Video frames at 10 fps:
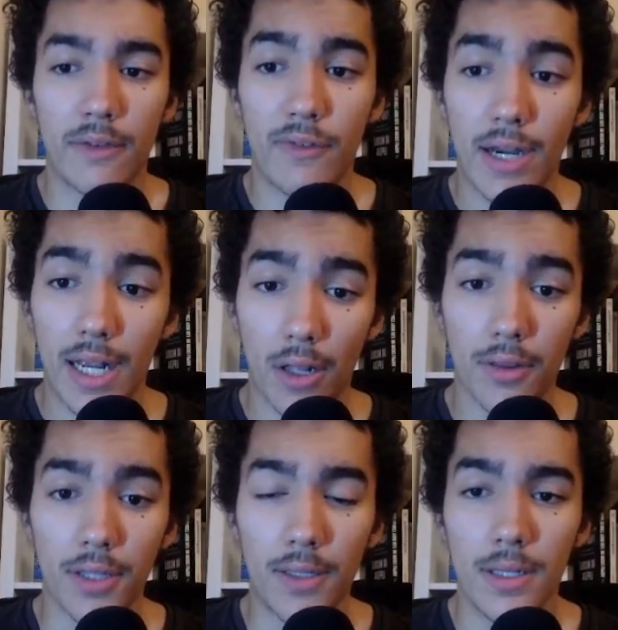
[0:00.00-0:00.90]
very
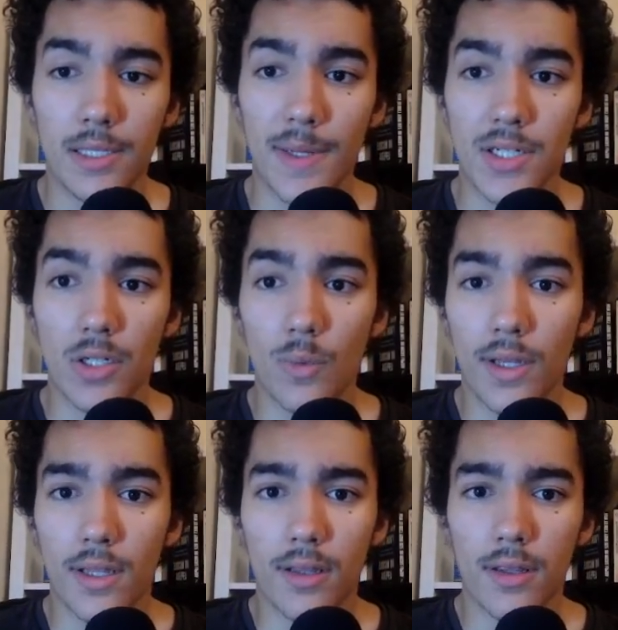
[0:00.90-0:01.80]
healthy, especially
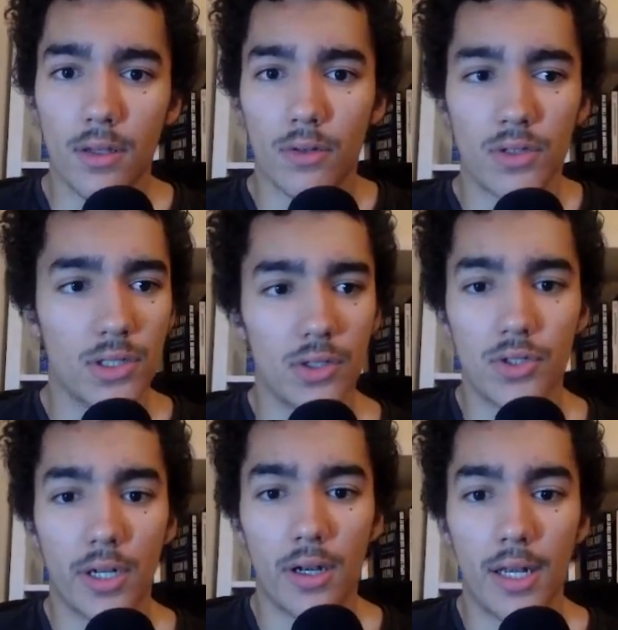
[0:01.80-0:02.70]
with, you know, just
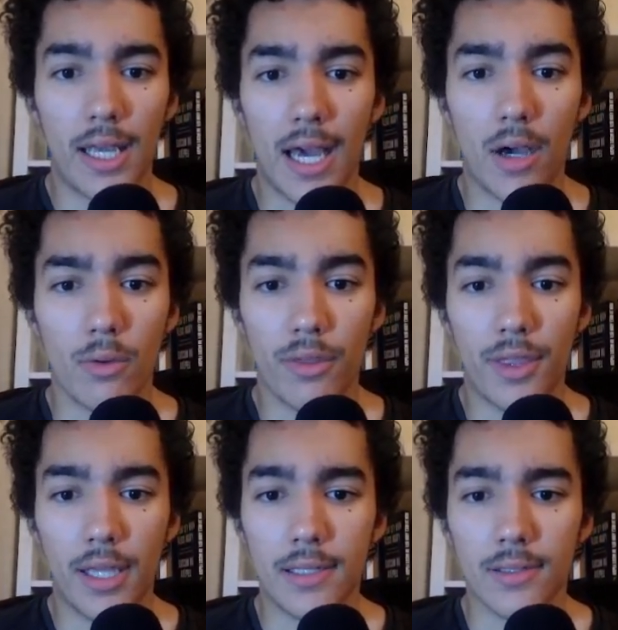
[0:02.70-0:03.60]
generally how
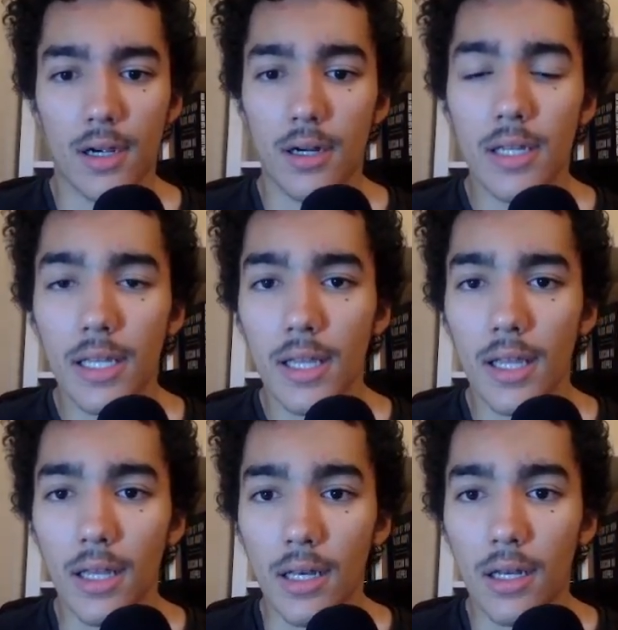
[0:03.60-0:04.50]
things are
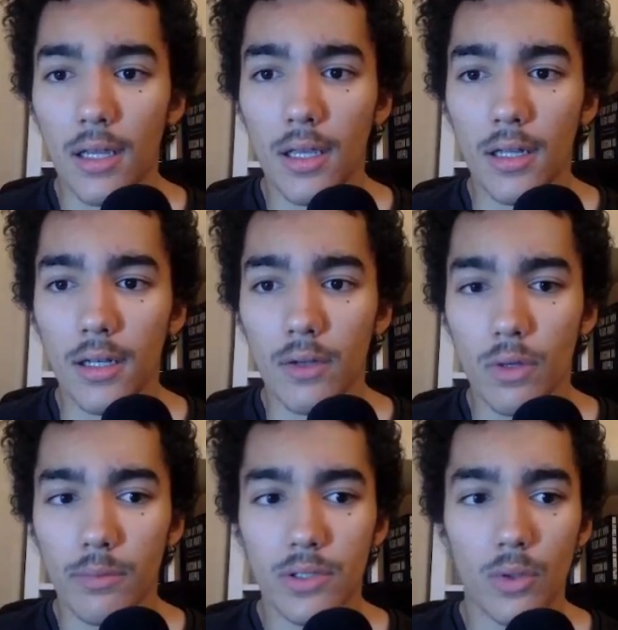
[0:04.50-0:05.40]
in
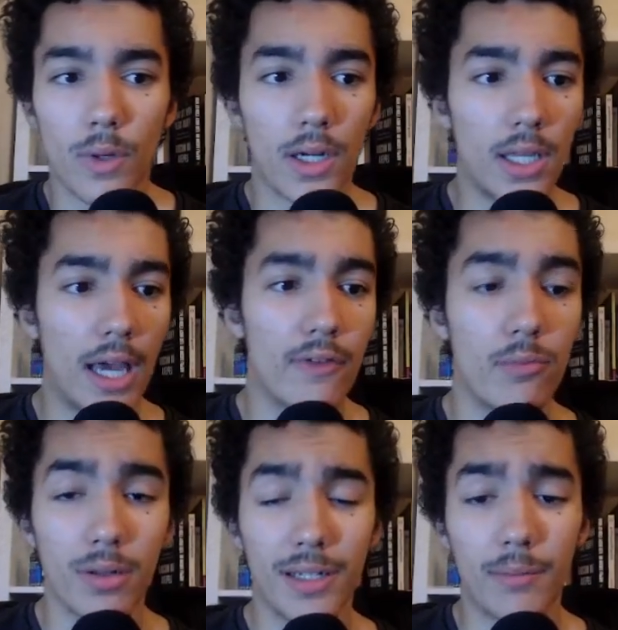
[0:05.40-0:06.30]
crypto, where you have a
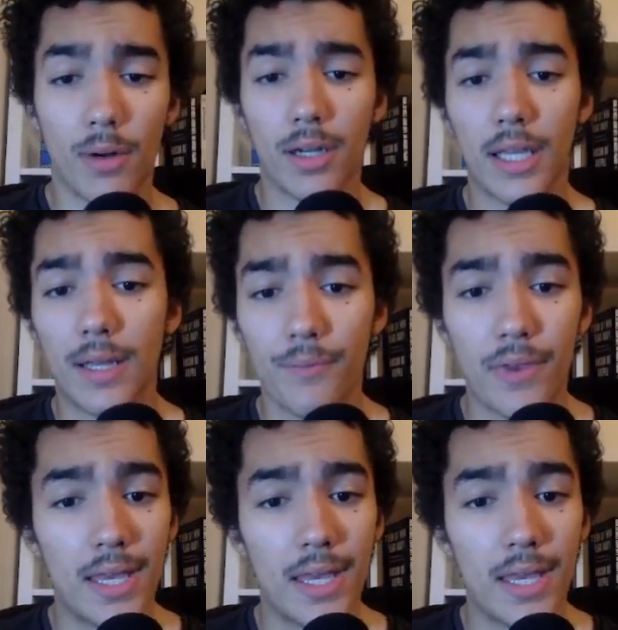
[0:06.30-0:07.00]
bloody market.